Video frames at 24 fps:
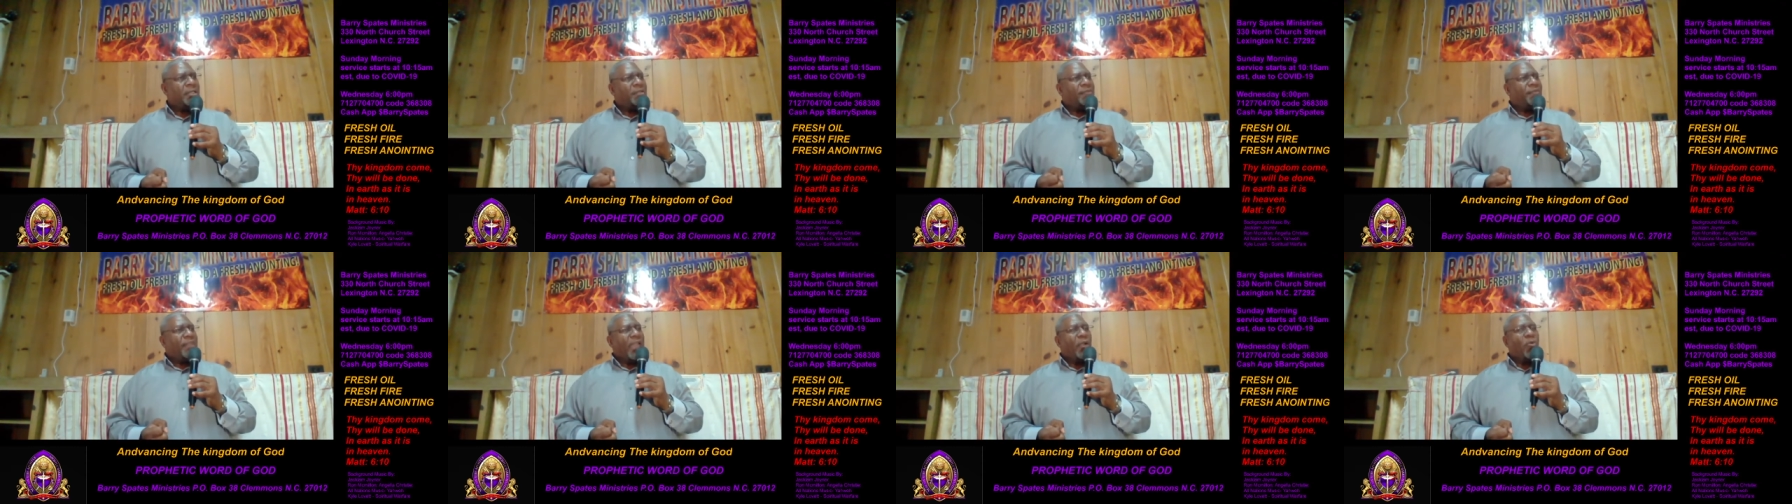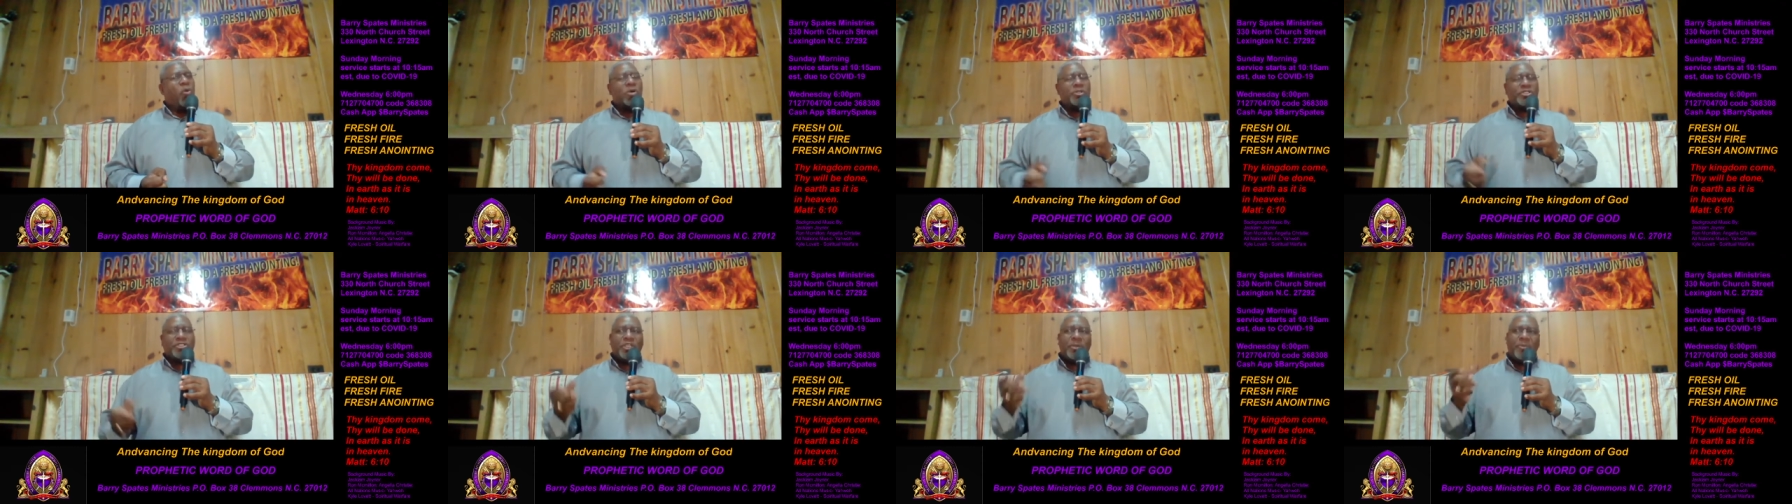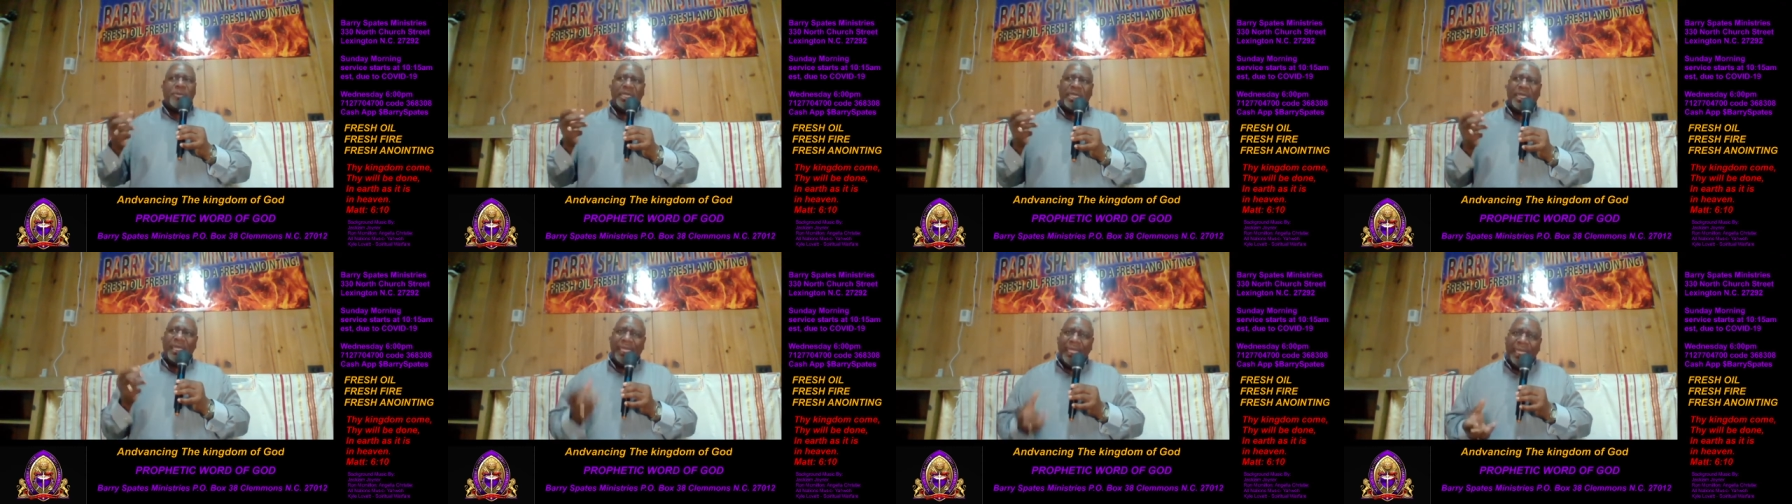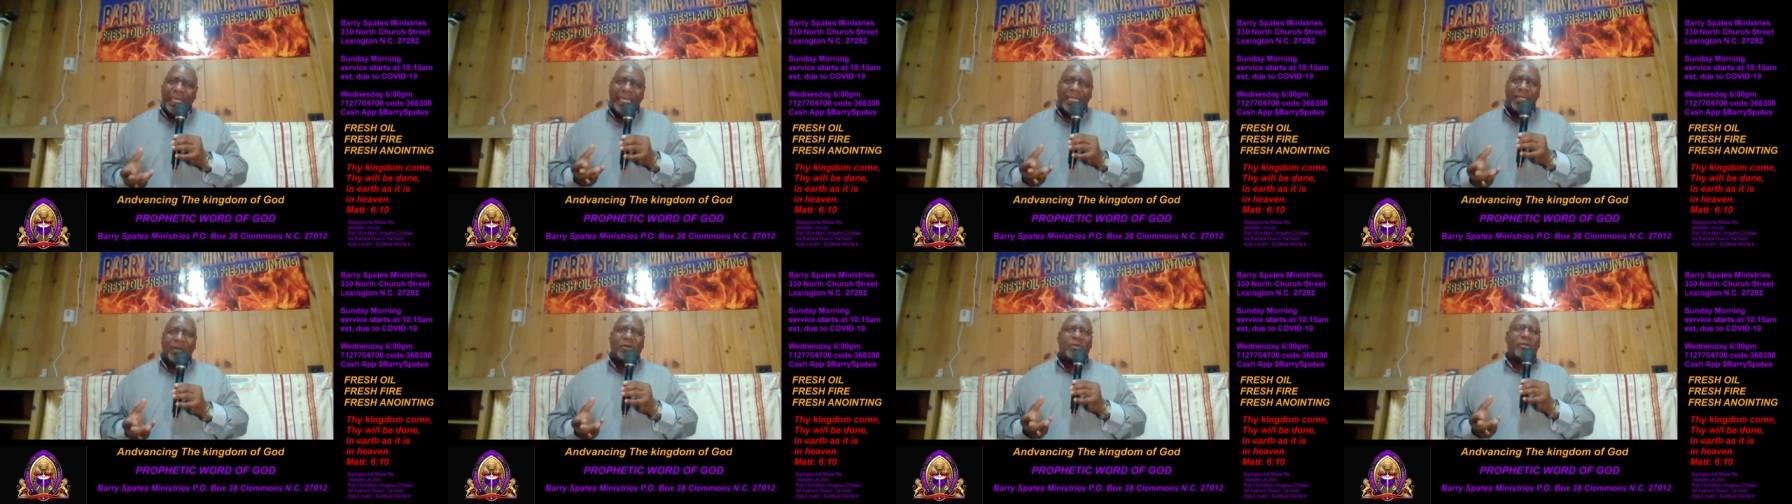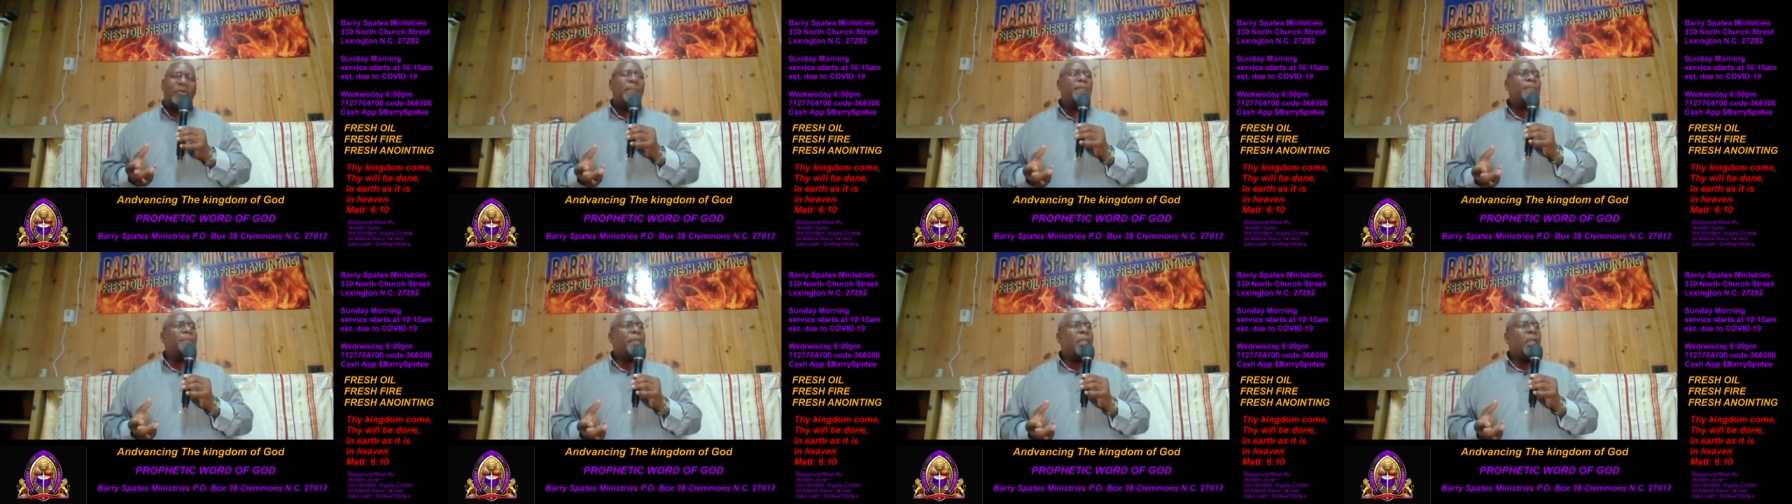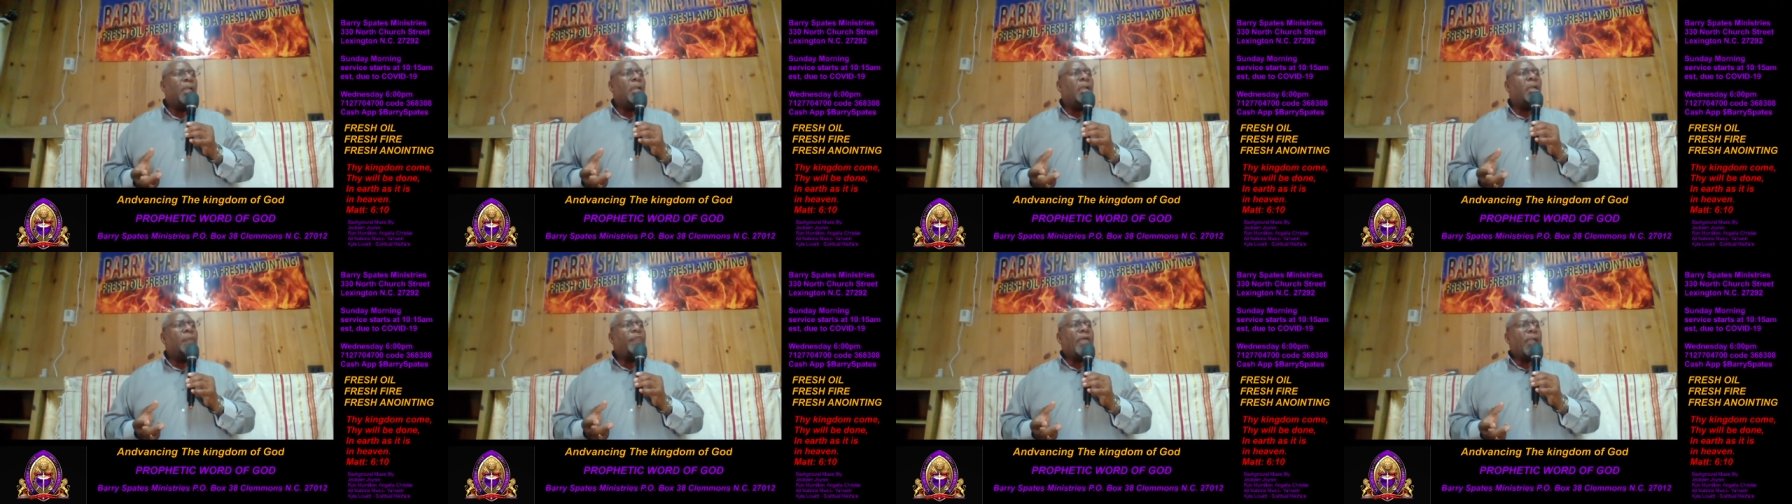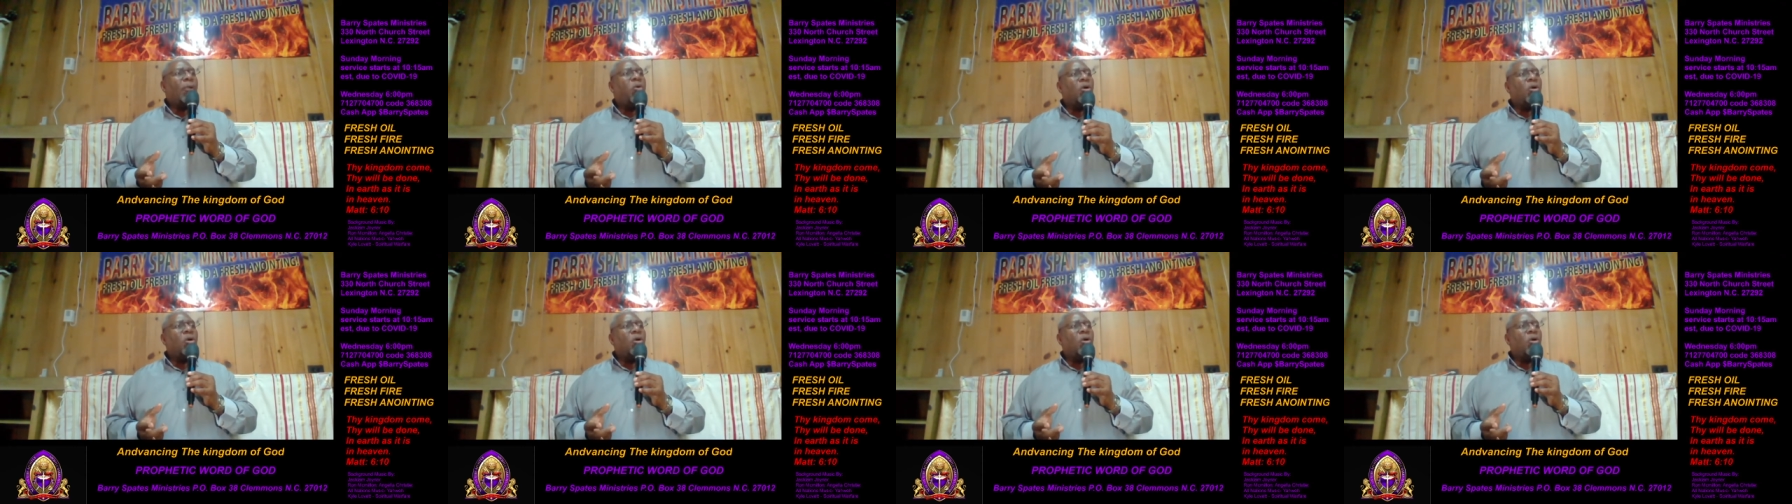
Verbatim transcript: They want to be healed. They